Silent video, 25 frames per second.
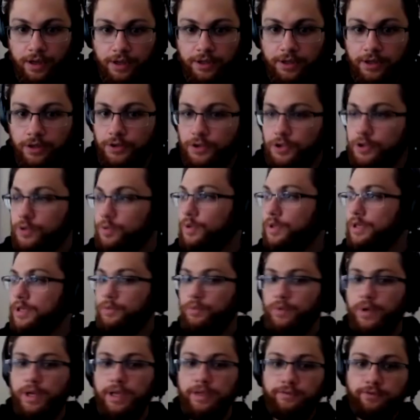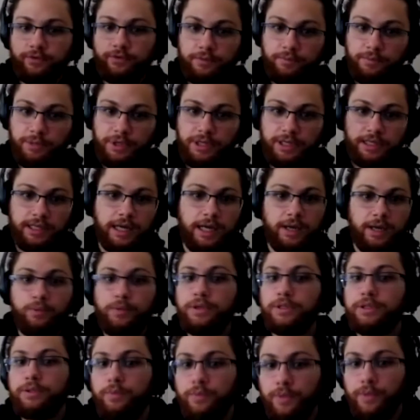You went away for a minute, I
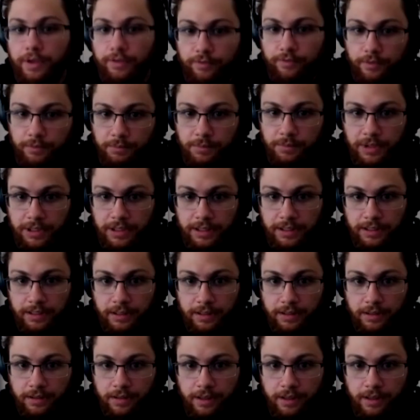went away for a minute.